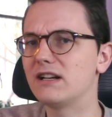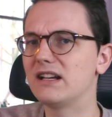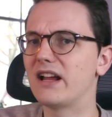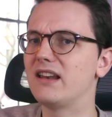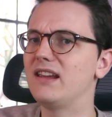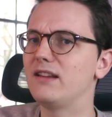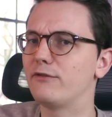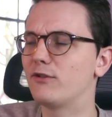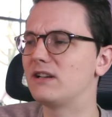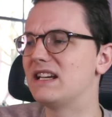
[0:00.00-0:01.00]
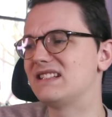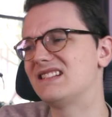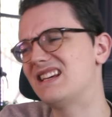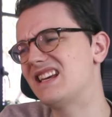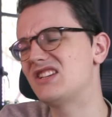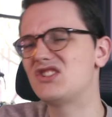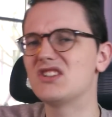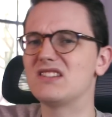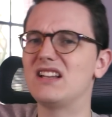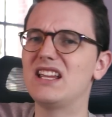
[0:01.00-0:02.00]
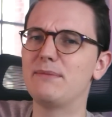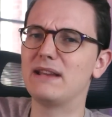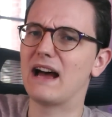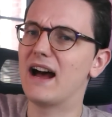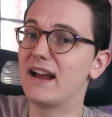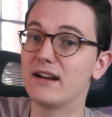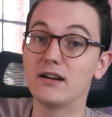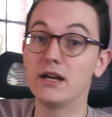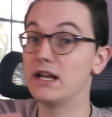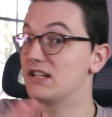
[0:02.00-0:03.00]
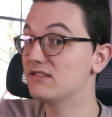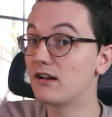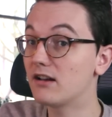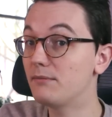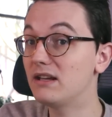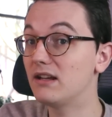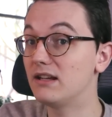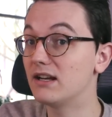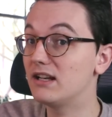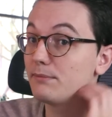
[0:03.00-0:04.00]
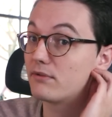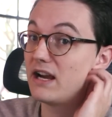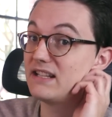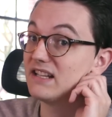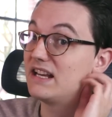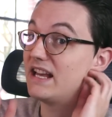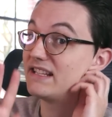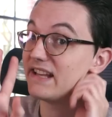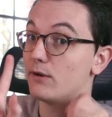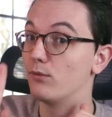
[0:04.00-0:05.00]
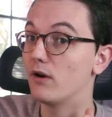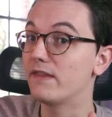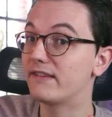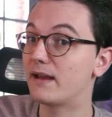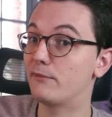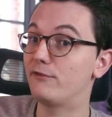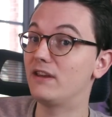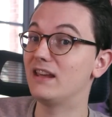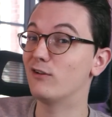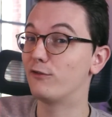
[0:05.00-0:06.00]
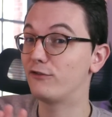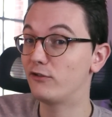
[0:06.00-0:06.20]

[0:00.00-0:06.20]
that I need for this is just a little bit higher. It's not gonna be a yearly price. It's a one-time fee of